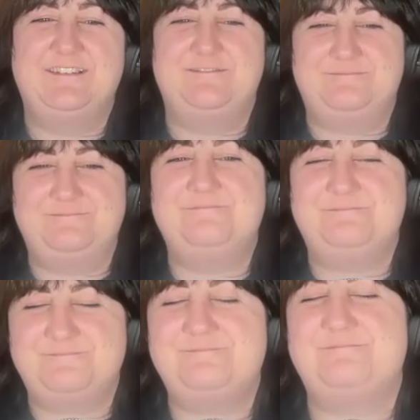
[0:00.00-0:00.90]

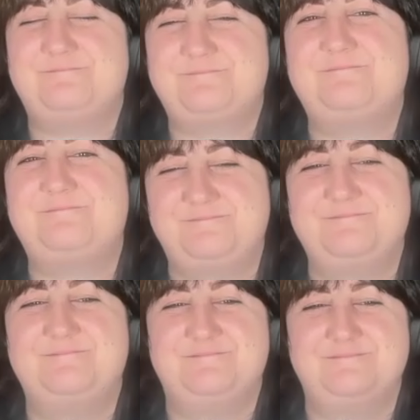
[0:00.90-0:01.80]

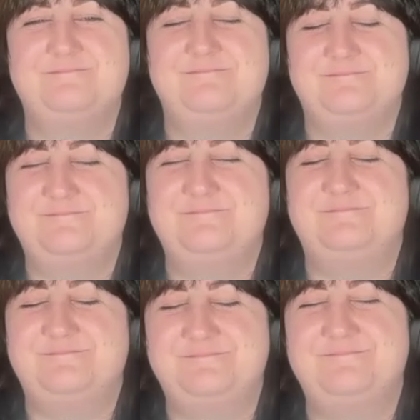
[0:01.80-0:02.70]

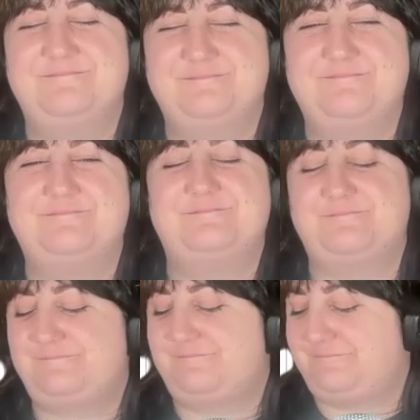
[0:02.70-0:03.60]
(silent)